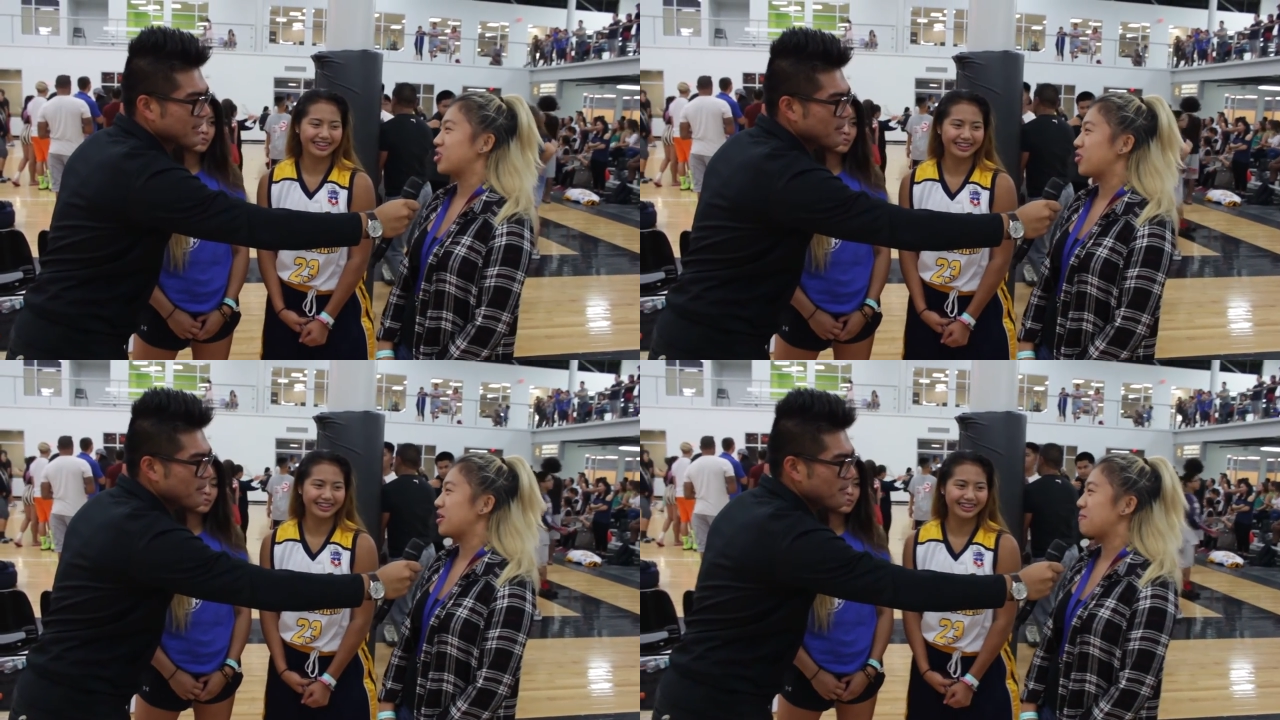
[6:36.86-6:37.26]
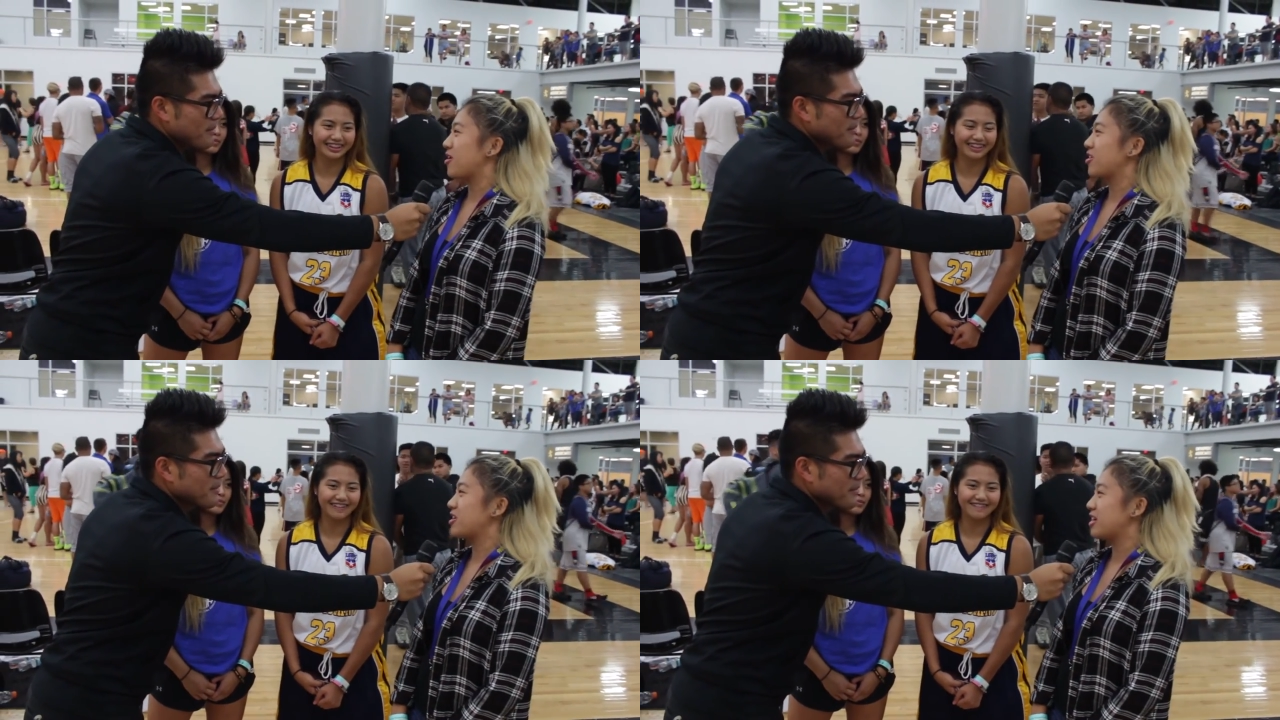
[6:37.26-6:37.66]
Speaker 1: Tony
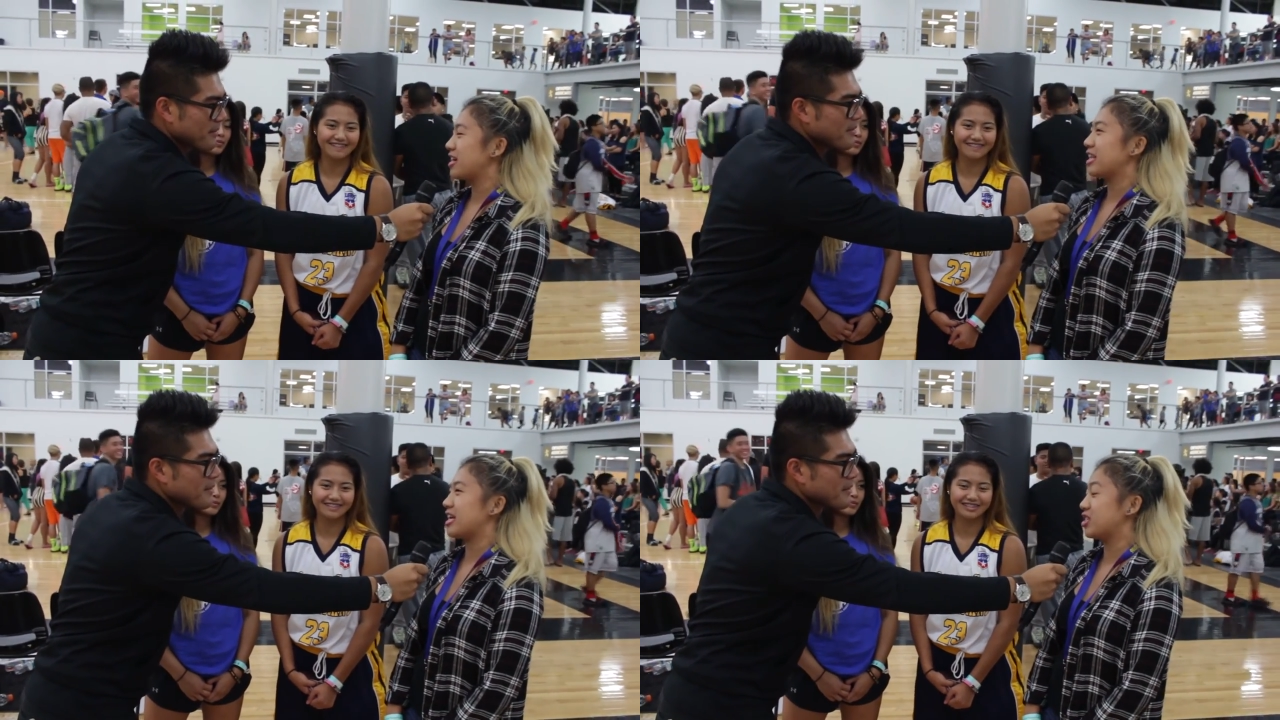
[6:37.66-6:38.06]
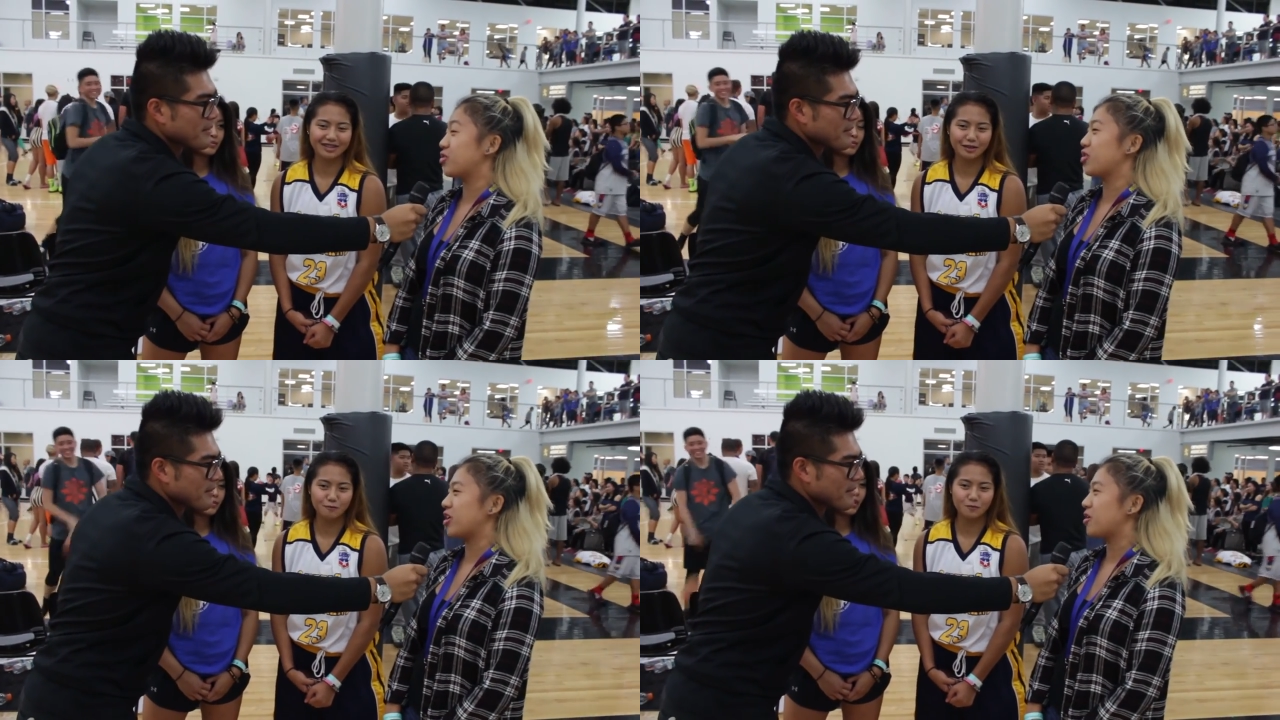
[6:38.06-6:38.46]
Parker. Like,
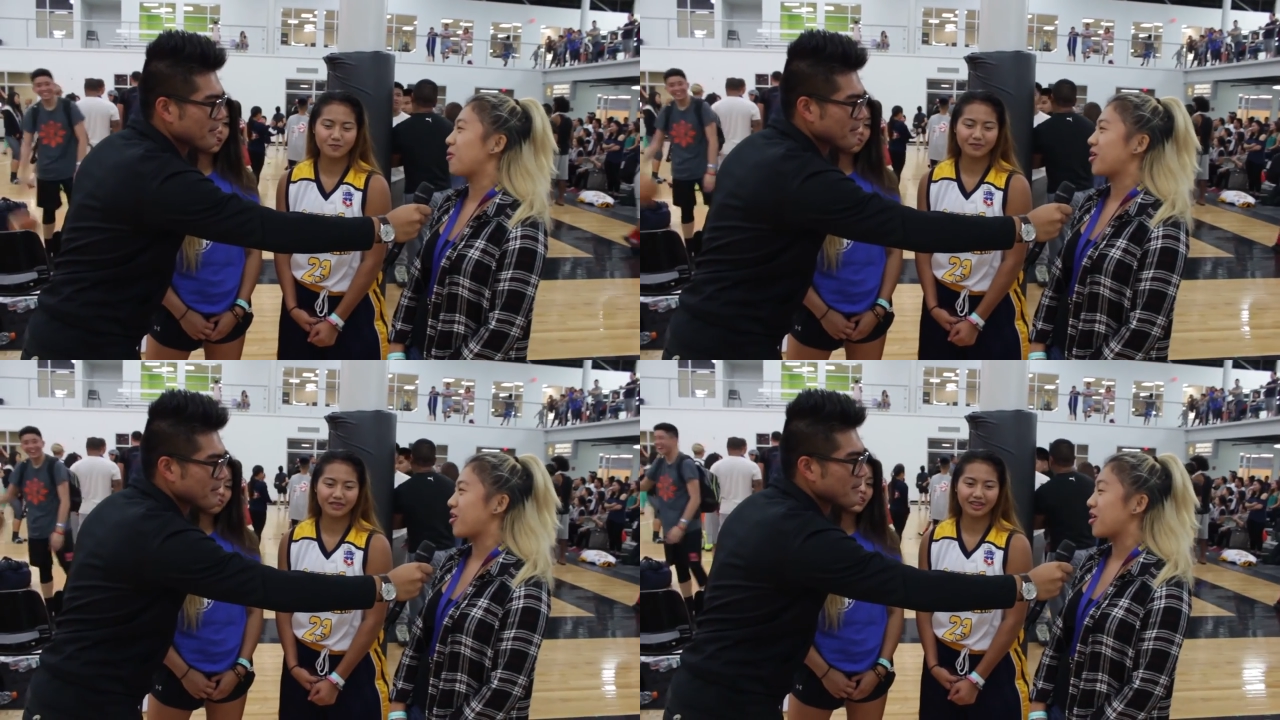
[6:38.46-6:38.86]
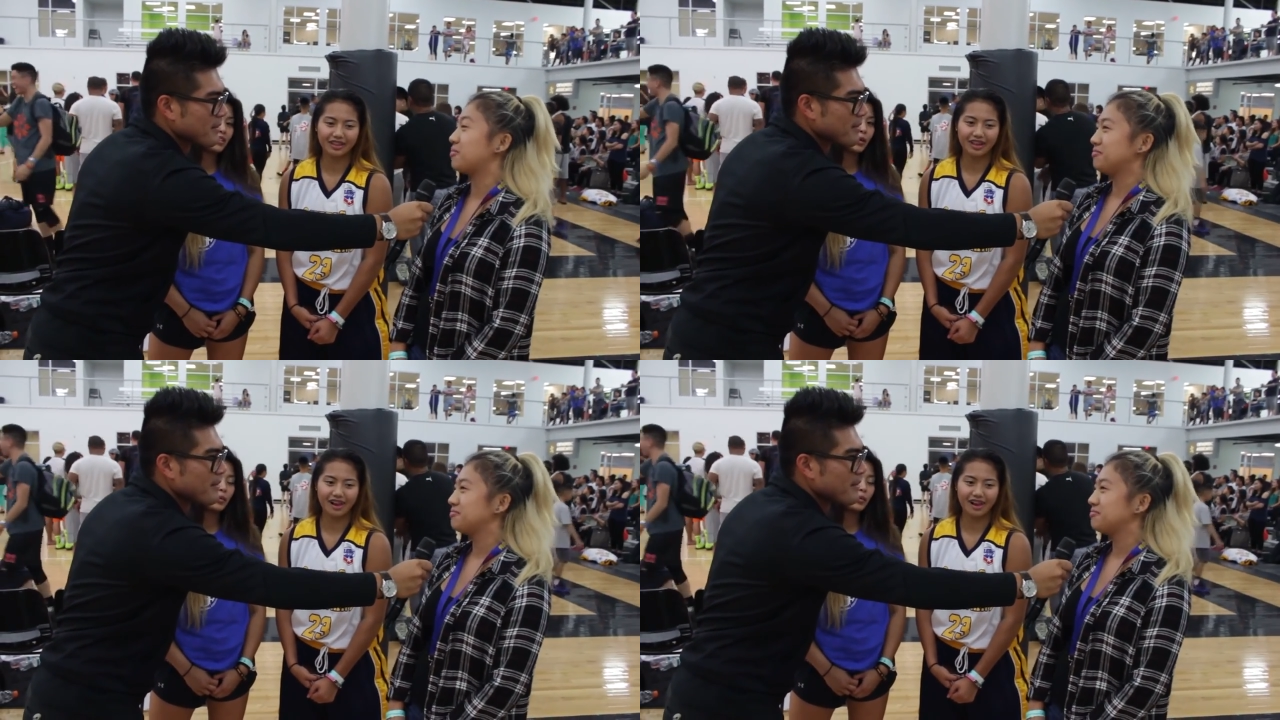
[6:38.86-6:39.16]
he's a really good point guard.